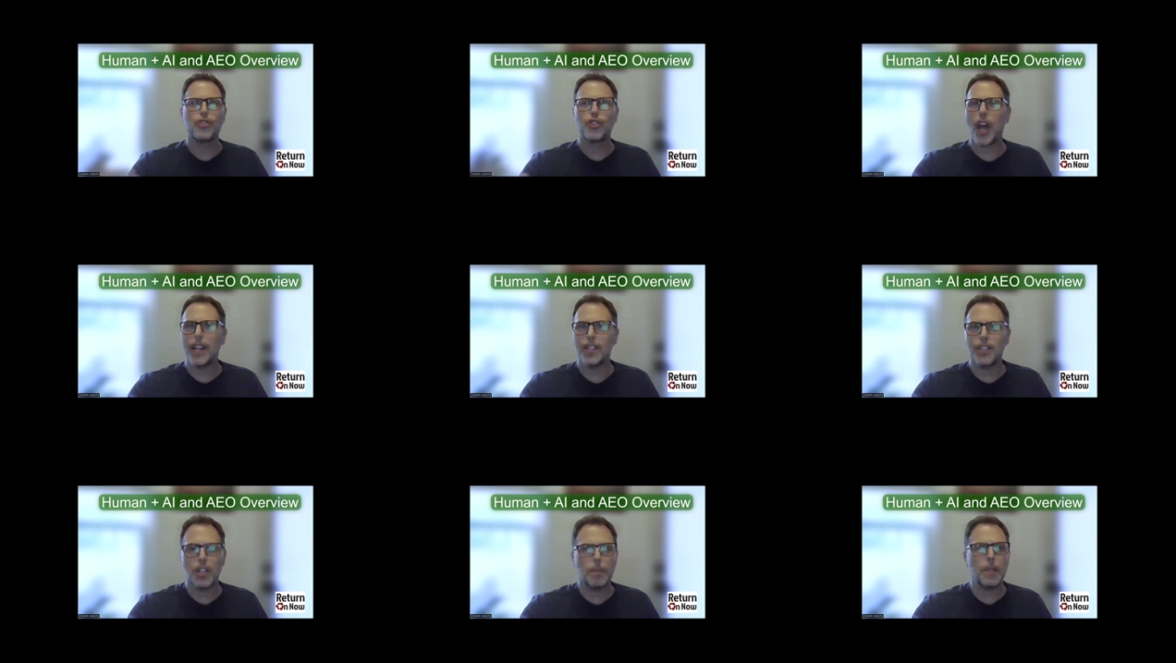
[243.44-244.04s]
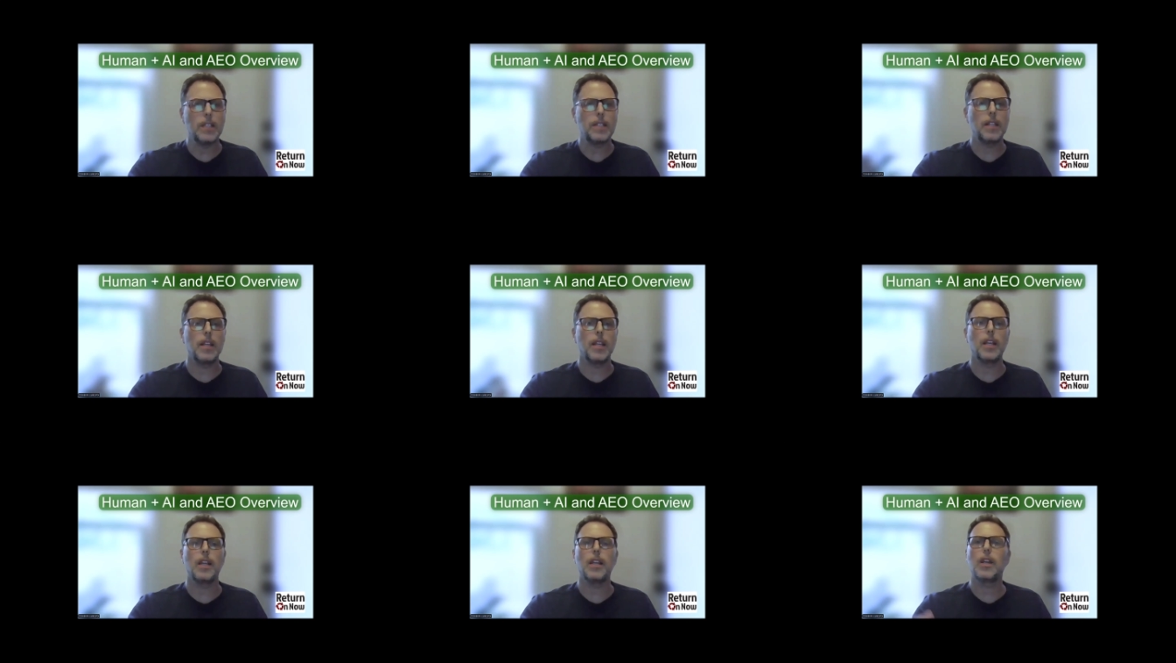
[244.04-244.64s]

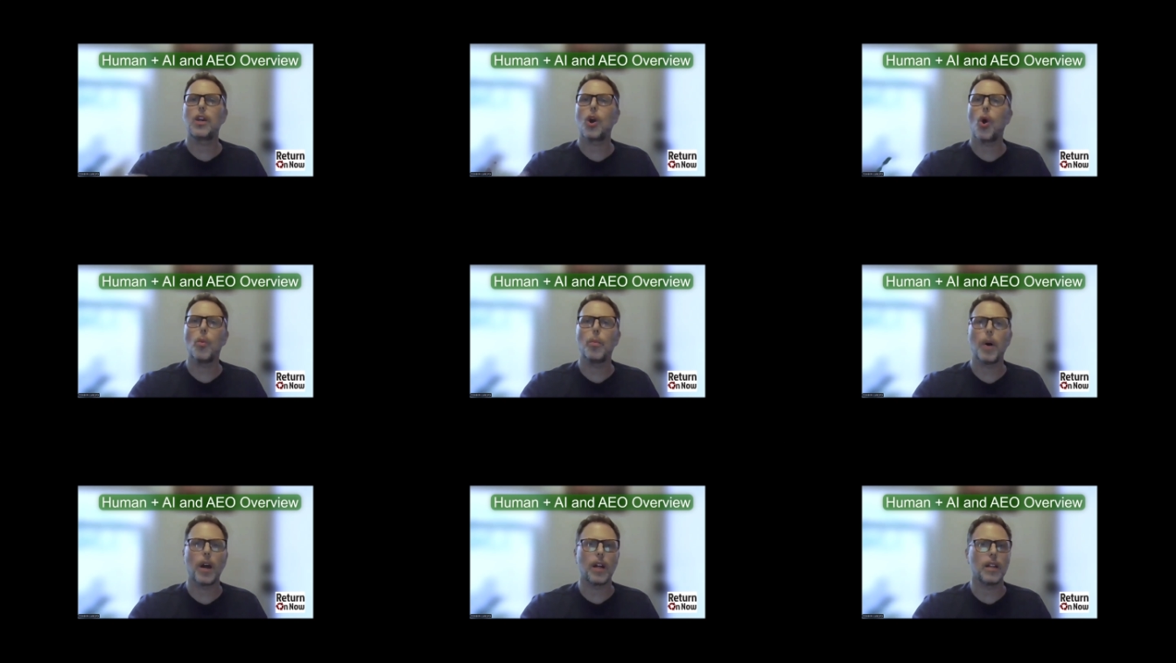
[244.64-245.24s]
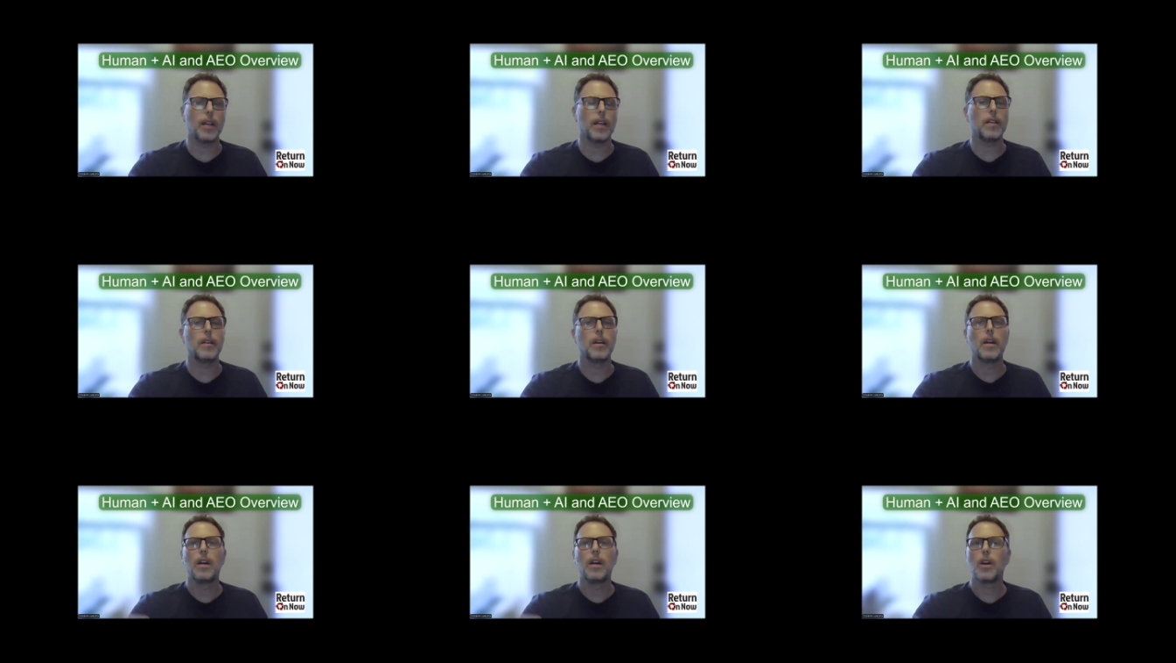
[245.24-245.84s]
ChatGPT,
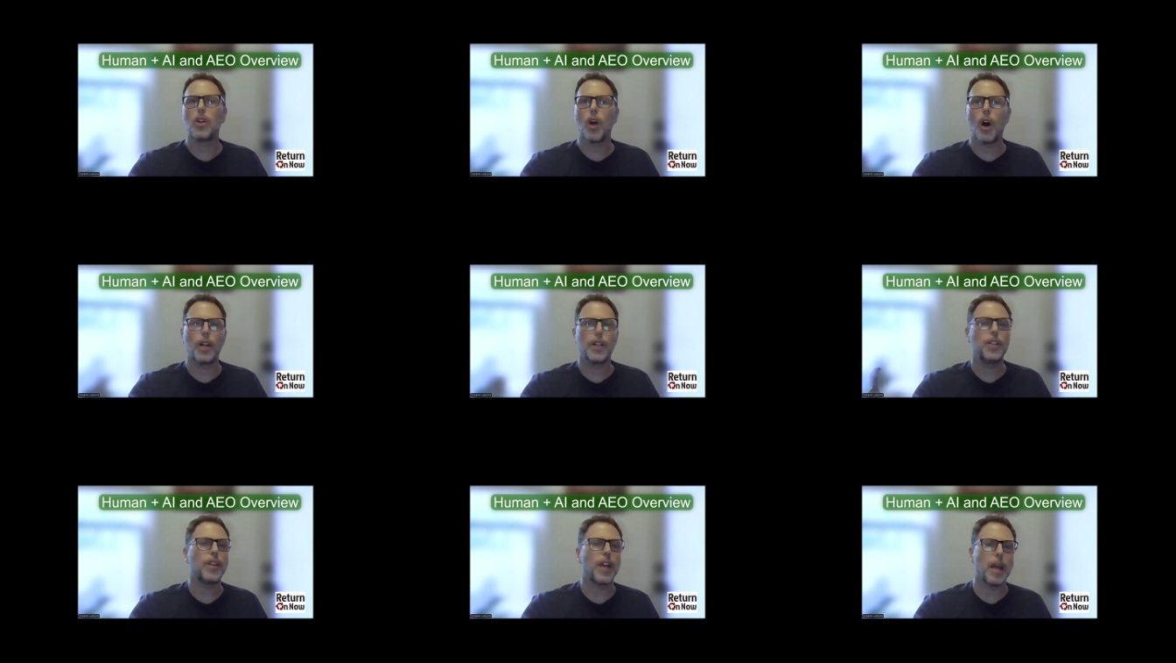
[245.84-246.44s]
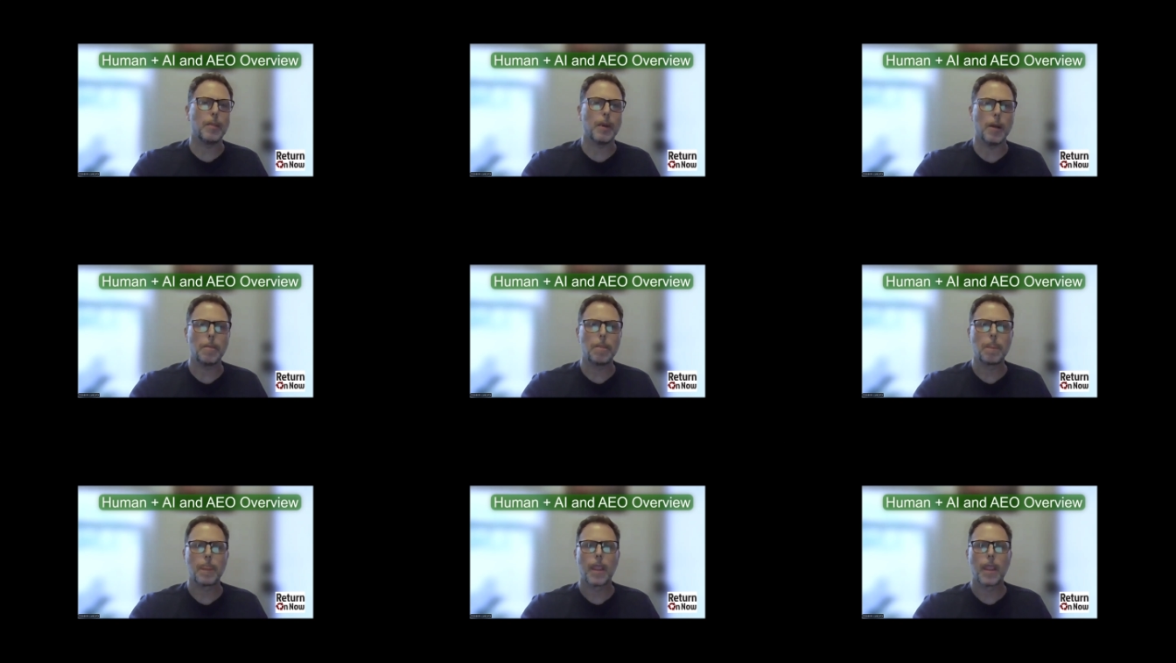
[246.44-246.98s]
Copilot, Claude, you name it.